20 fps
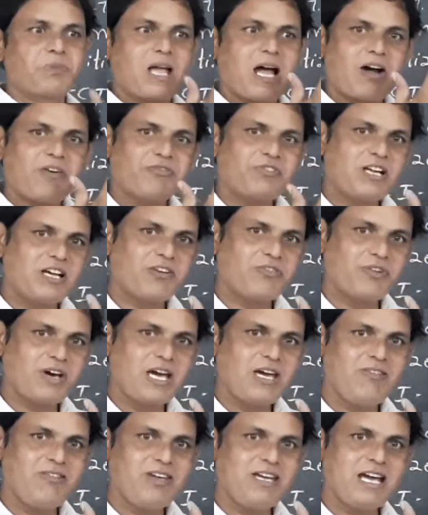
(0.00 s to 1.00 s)
After
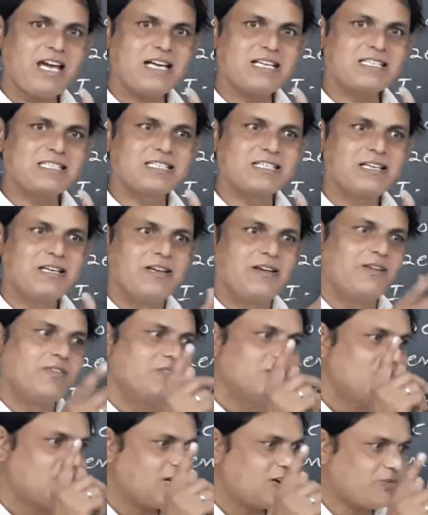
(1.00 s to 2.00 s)
5 years,
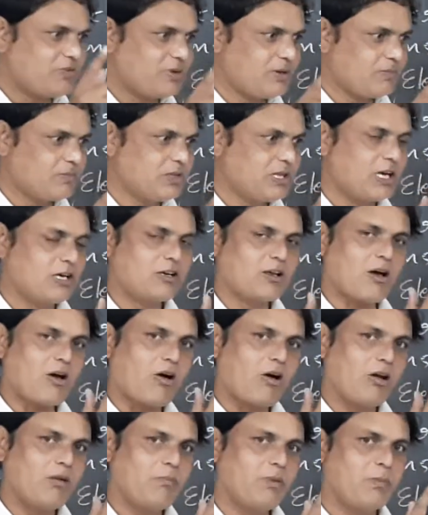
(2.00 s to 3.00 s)
that
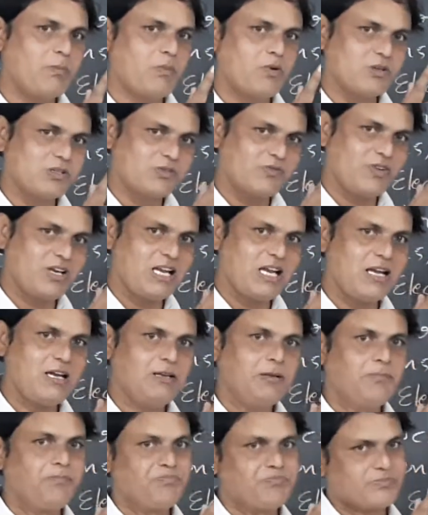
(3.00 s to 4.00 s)
all members
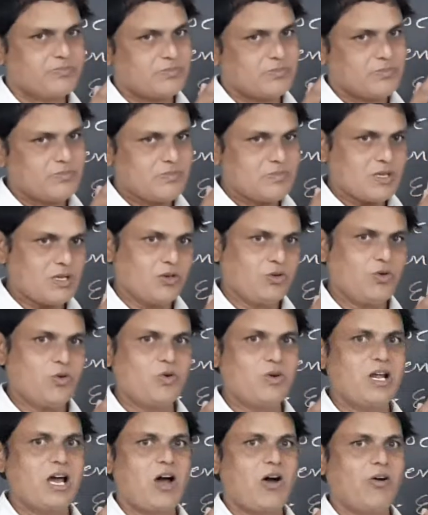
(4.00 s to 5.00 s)
will
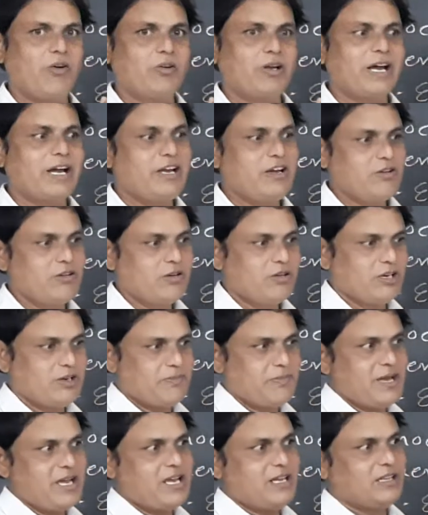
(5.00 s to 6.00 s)
go down and
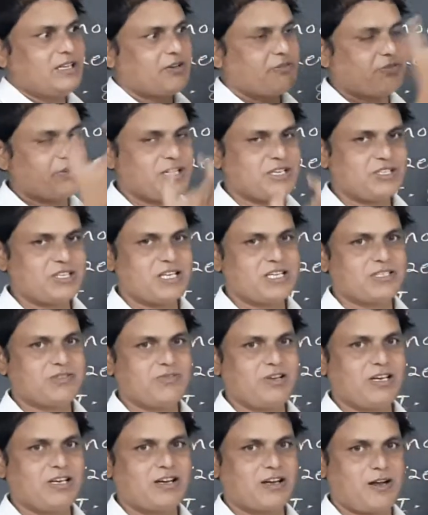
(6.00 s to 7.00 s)
remain. The freshers
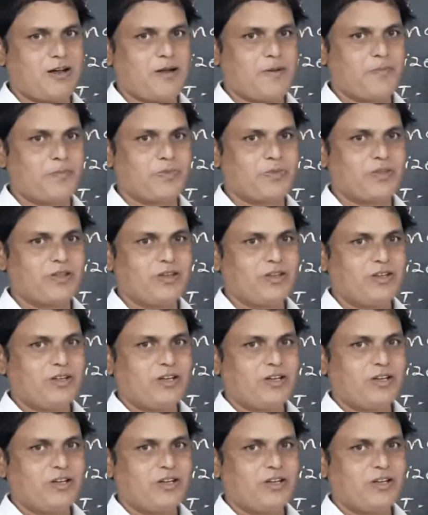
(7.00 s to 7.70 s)
will come.